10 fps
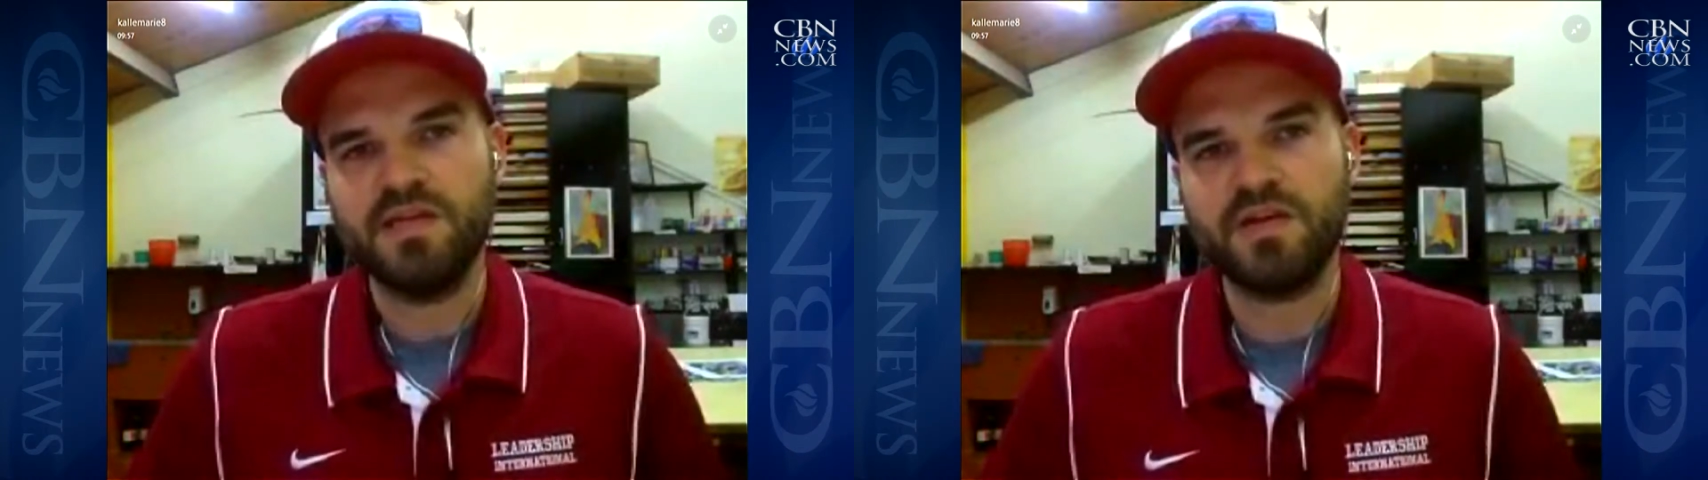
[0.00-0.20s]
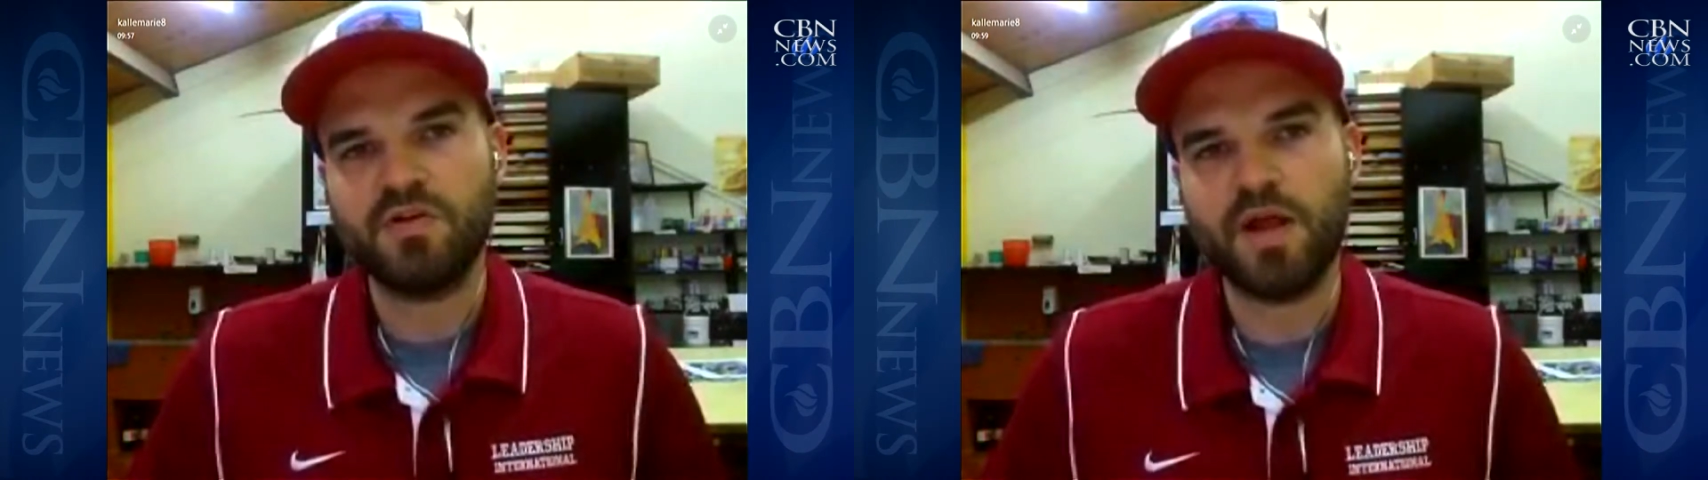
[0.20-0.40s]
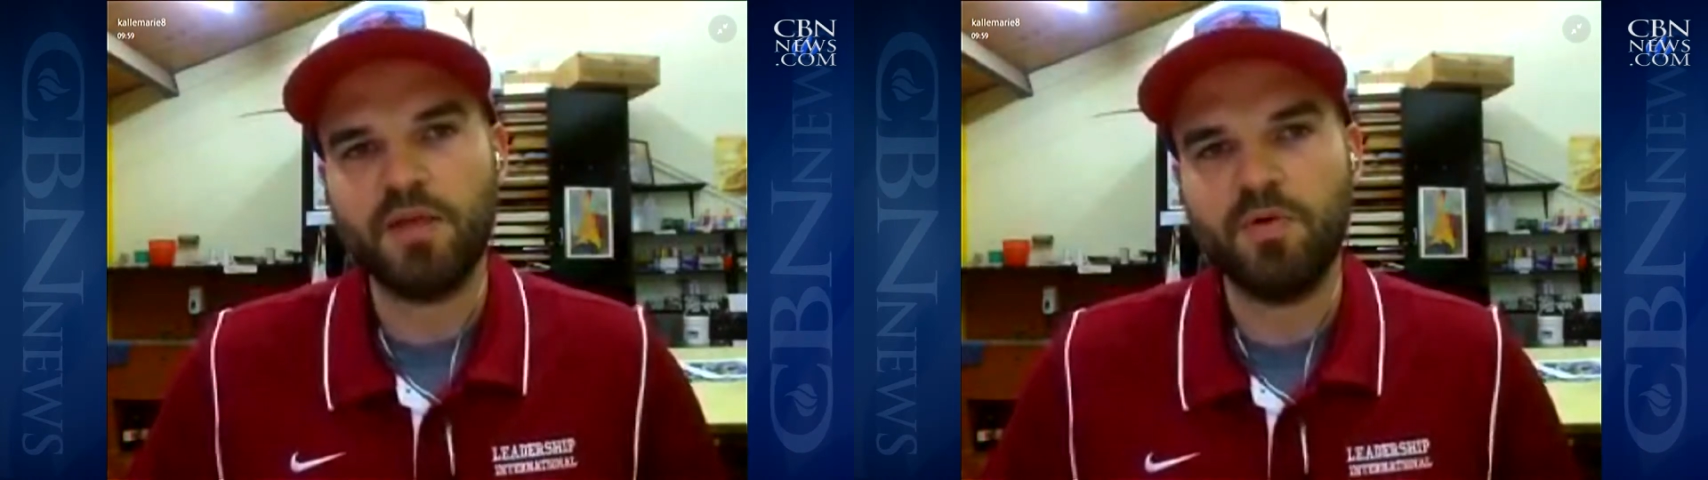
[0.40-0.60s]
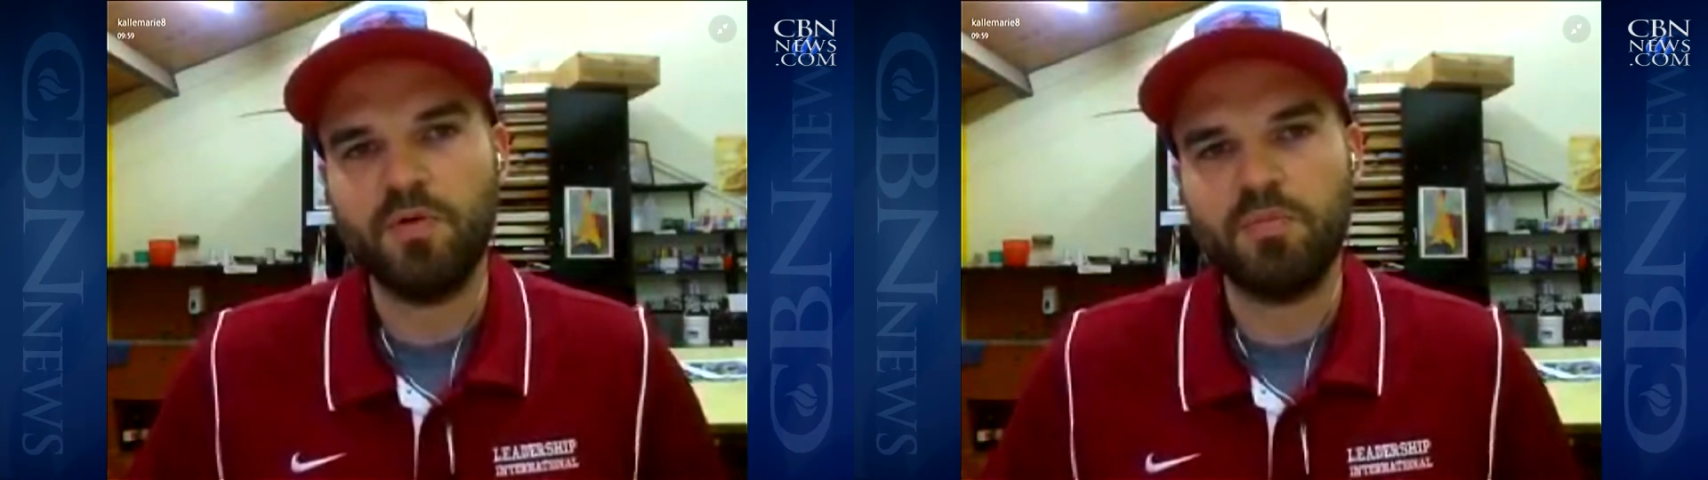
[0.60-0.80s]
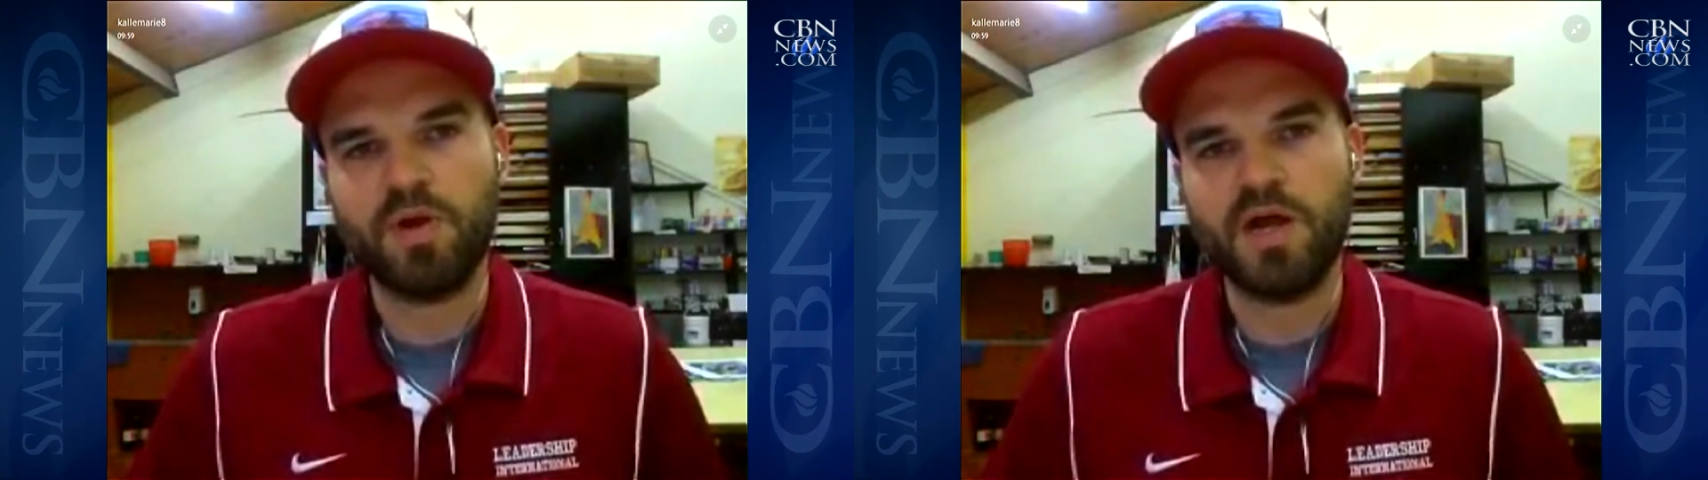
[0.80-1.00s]

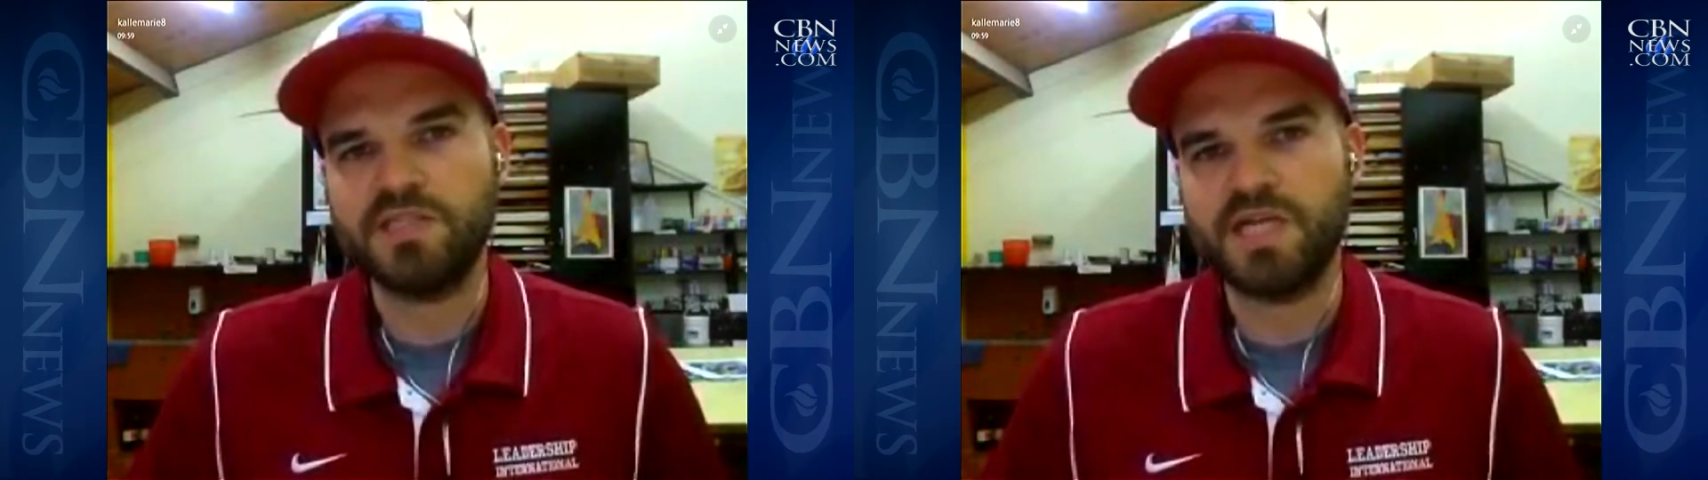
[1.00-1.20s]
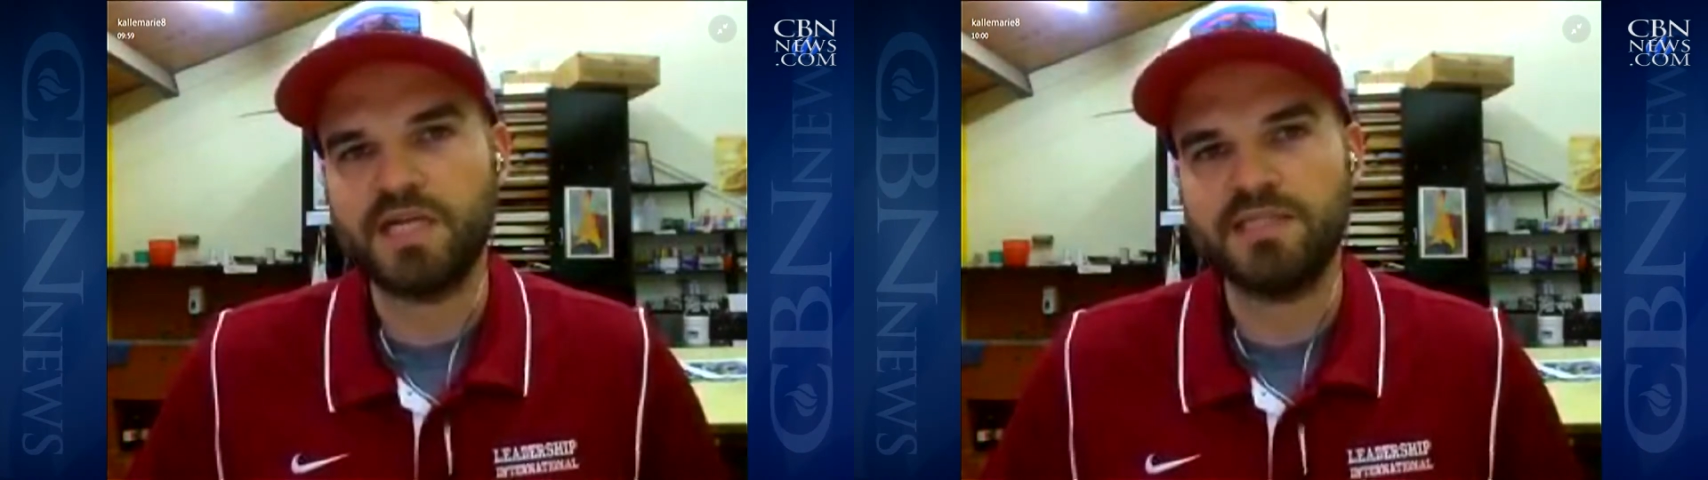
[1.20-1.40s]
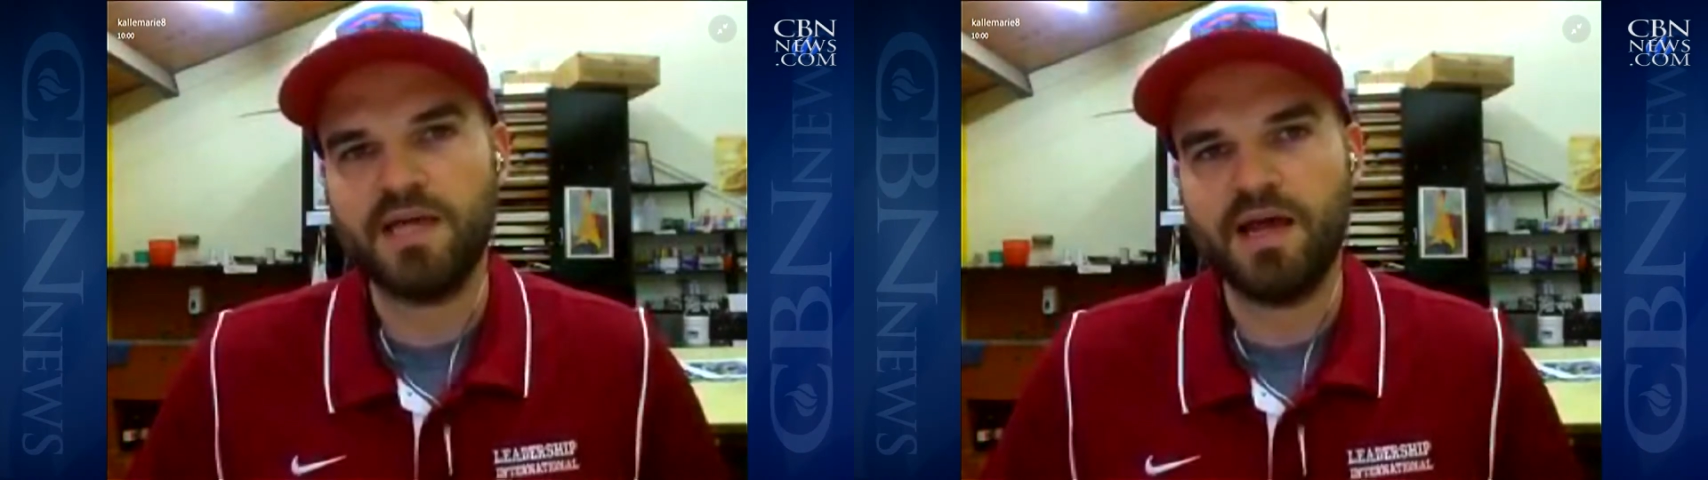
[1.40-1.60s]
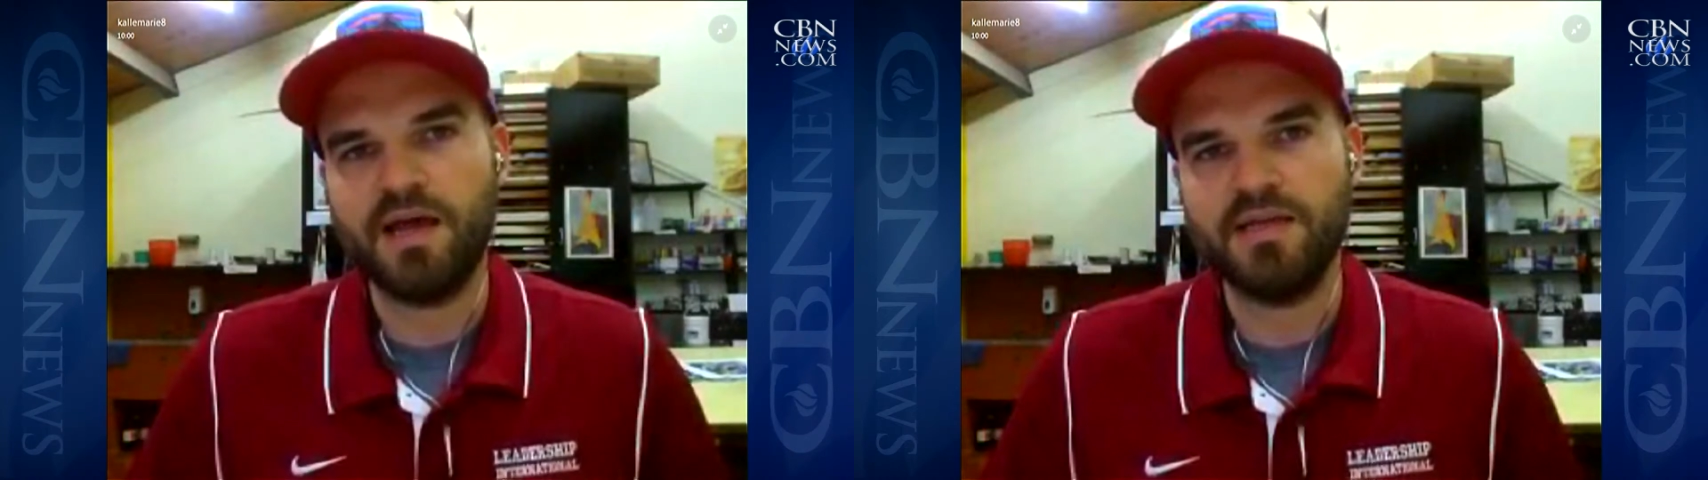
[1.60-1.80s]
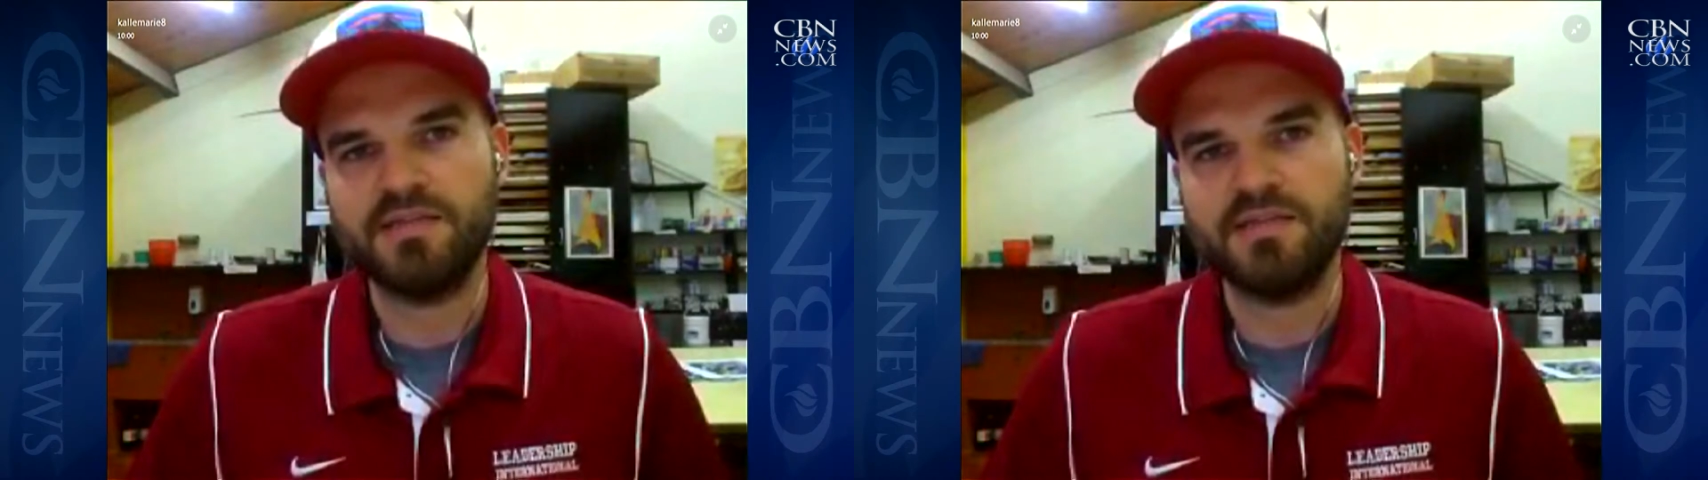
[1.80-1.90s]
incredible project uh,